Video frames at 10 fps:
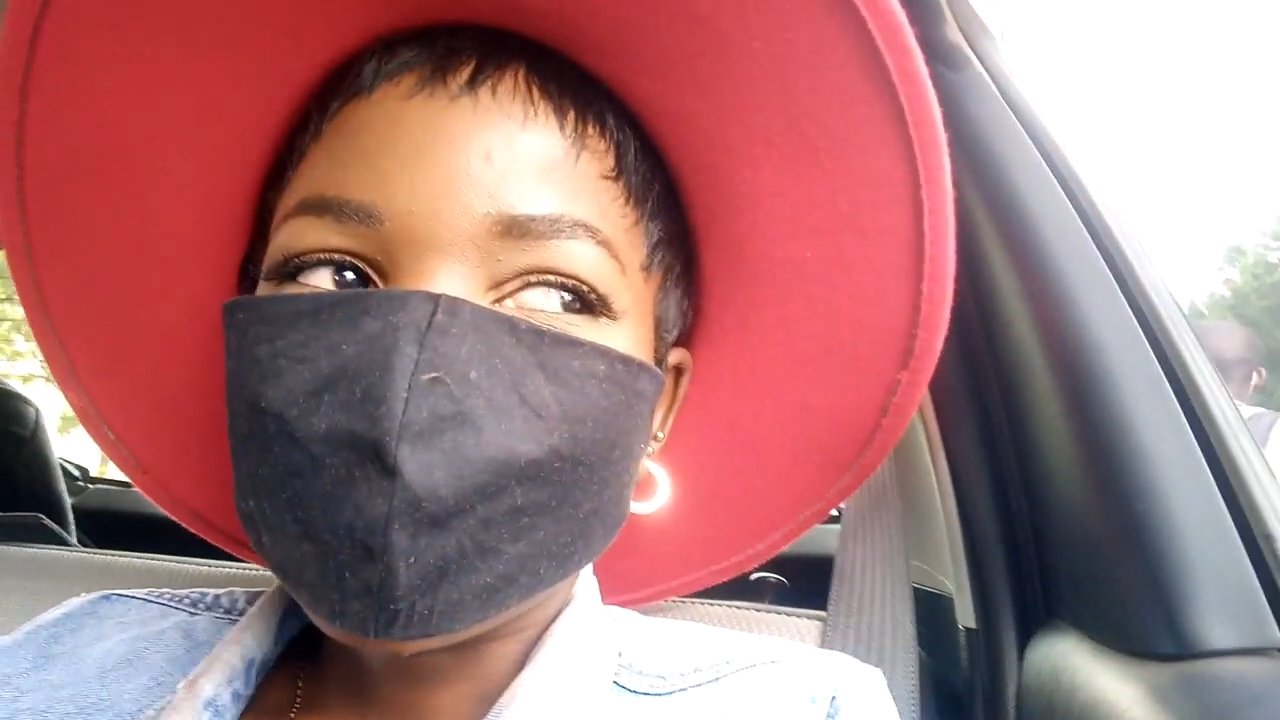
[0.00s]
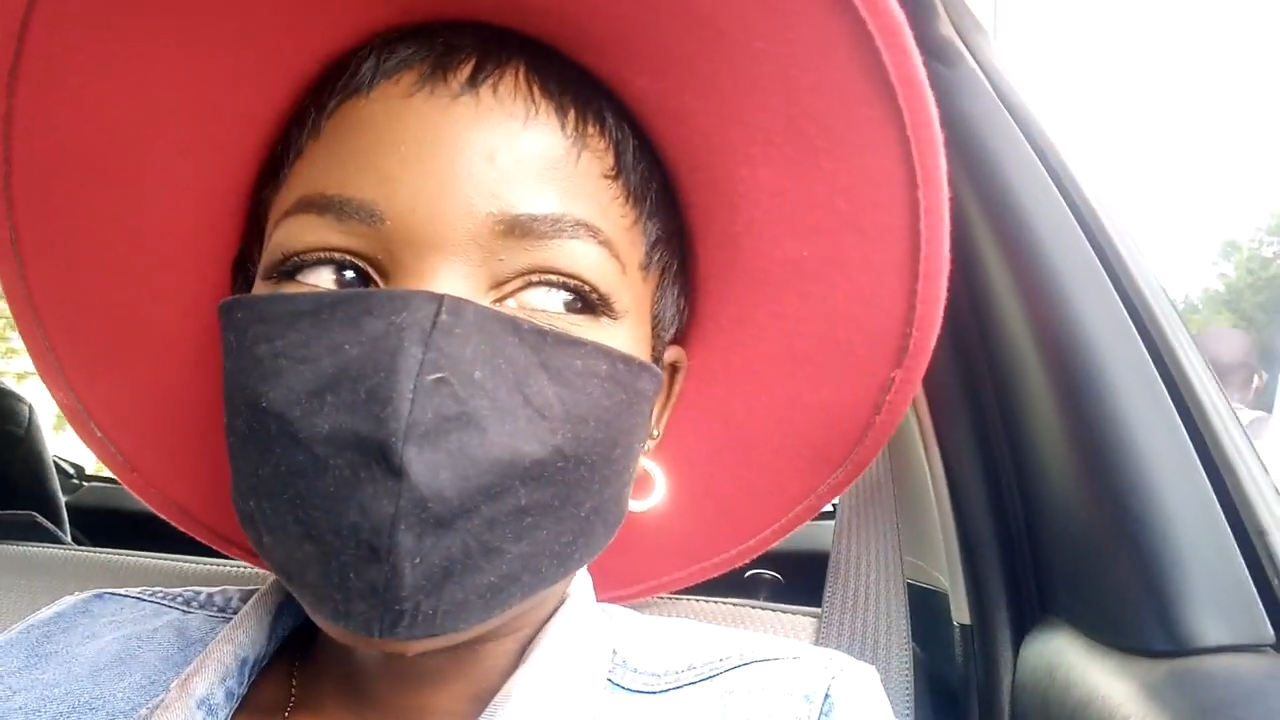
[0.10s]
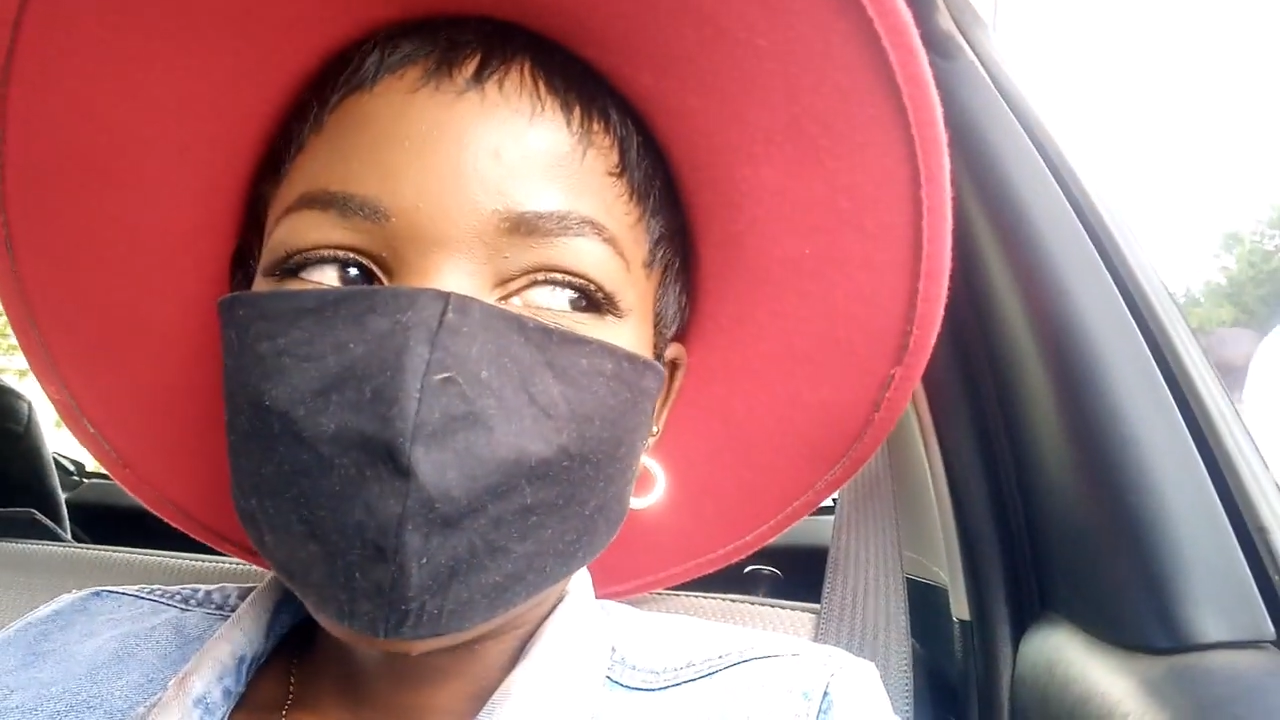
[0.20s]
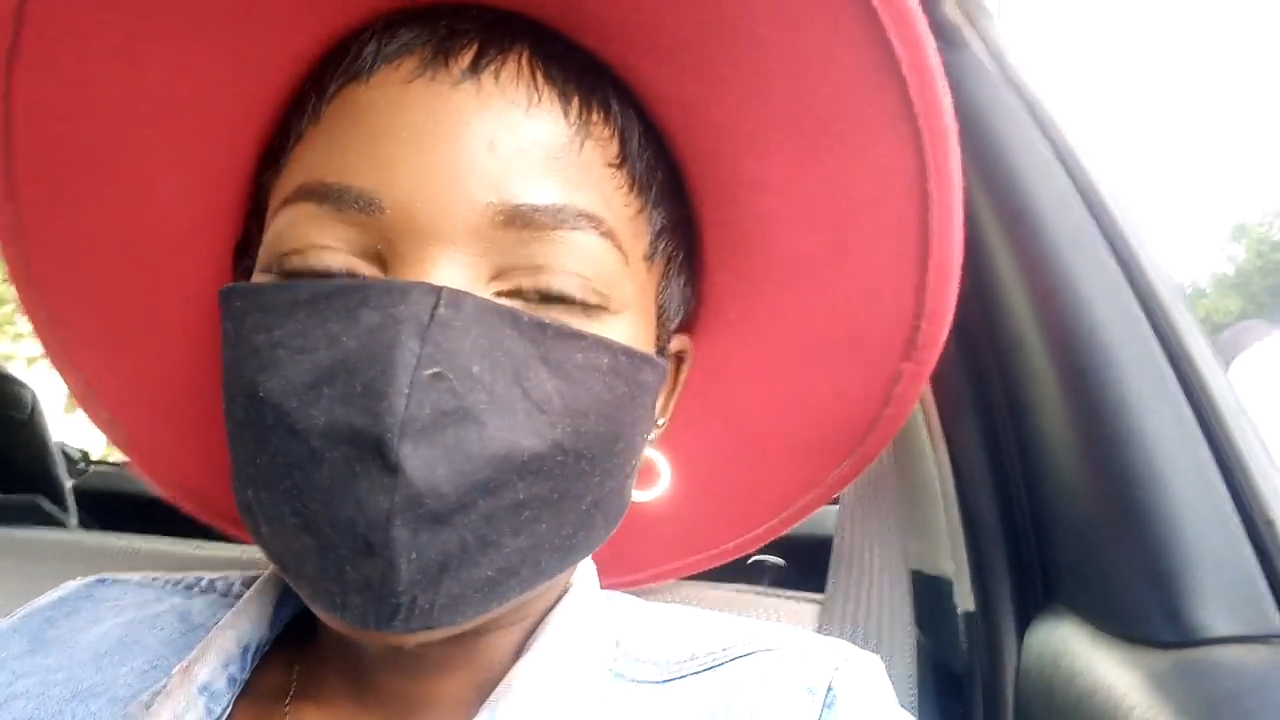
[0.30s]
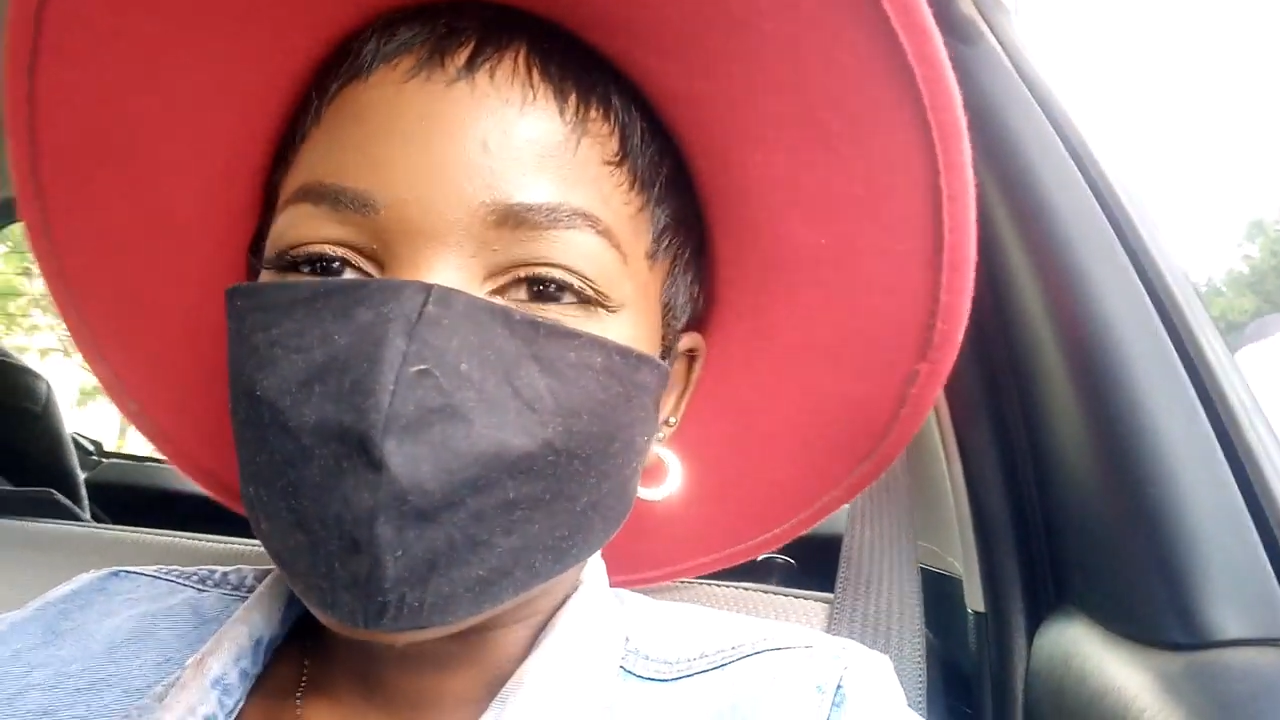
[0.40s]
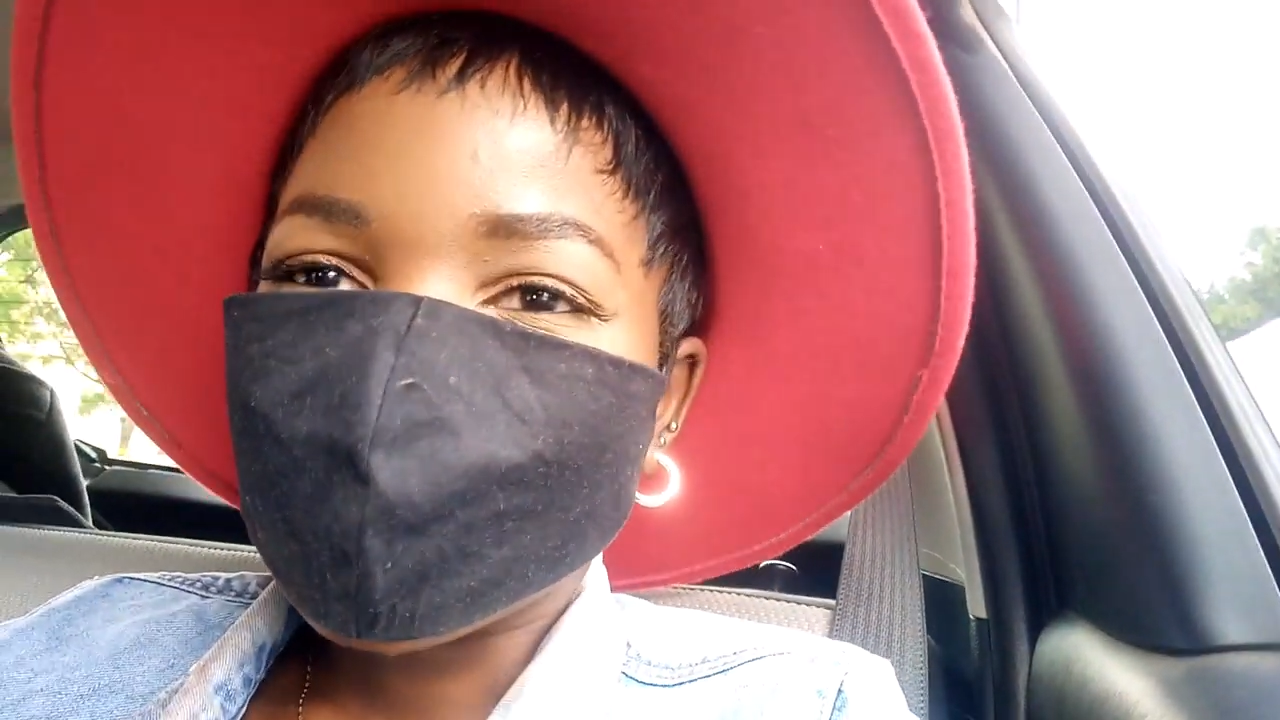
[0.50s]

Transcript: i think it's